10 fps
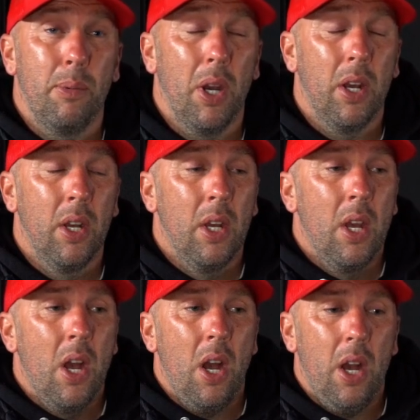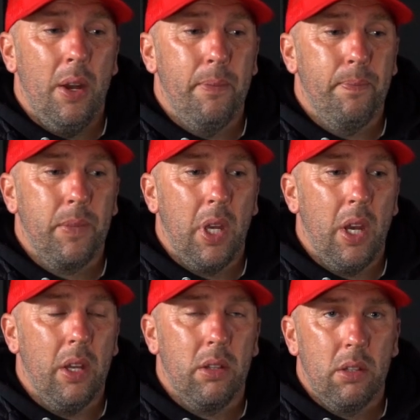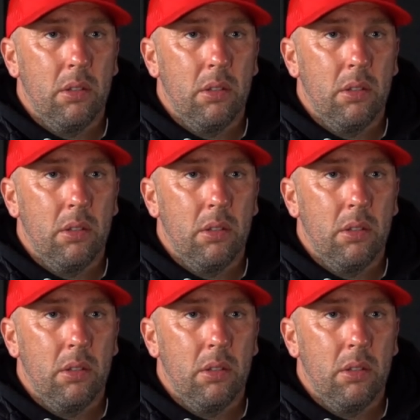But yeah,